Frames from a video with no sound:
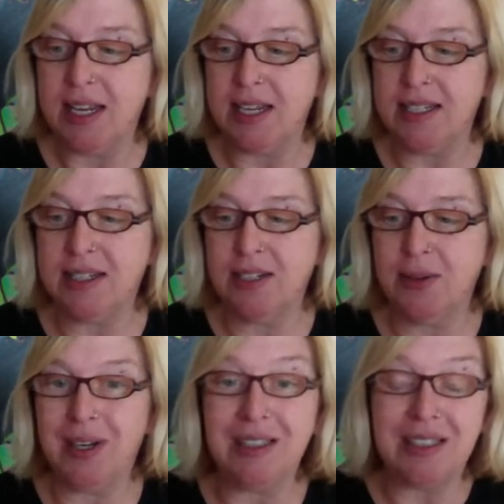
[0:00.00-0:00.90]
is
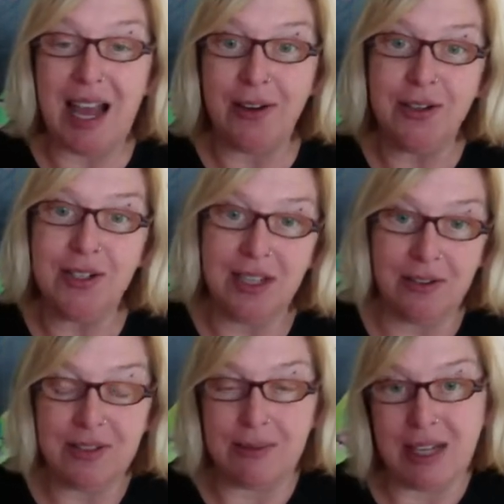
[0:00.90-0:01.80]
to allow
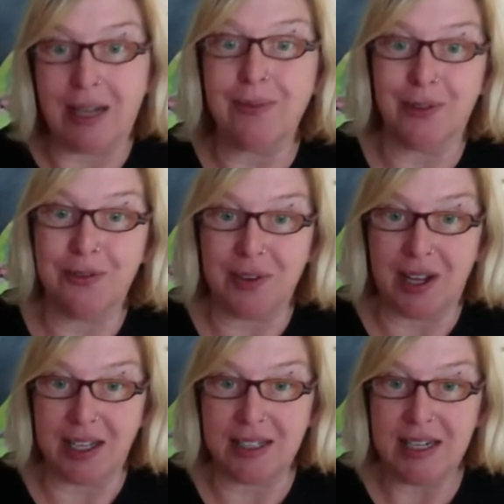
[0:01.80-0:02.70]
yourself some time for
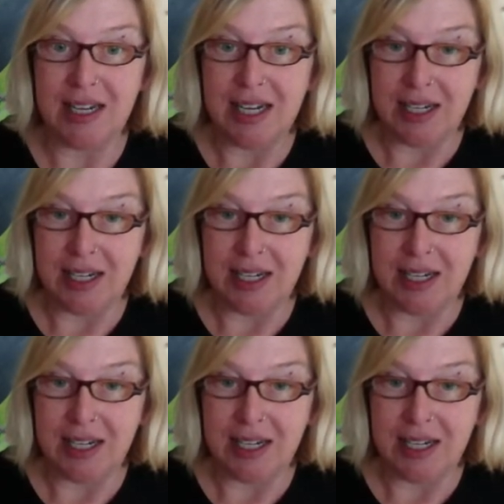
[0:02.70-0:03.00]
fun.